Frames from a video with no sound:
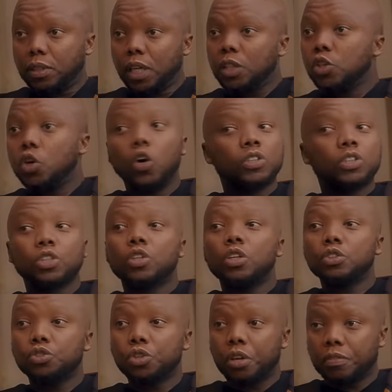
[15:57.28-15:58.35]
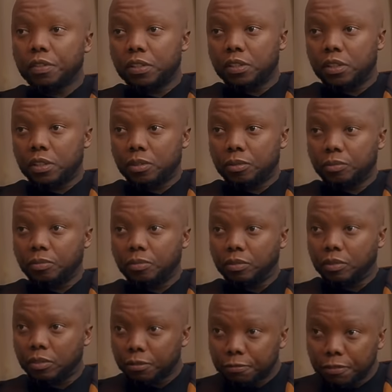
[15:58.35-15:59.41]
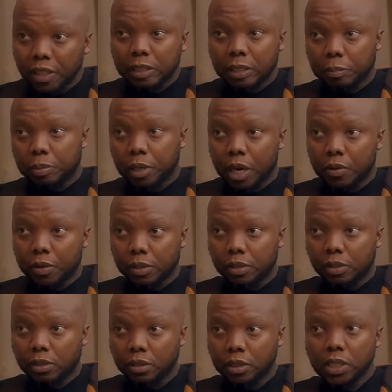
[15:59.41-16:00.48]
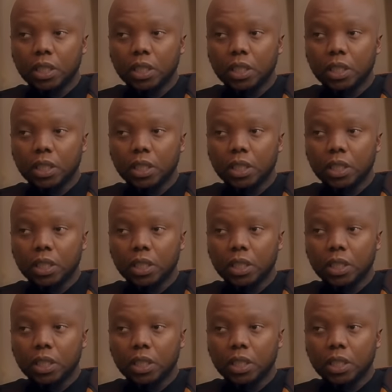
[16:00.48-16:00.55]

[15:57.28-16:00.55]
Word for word: and causes controversy. First appearance.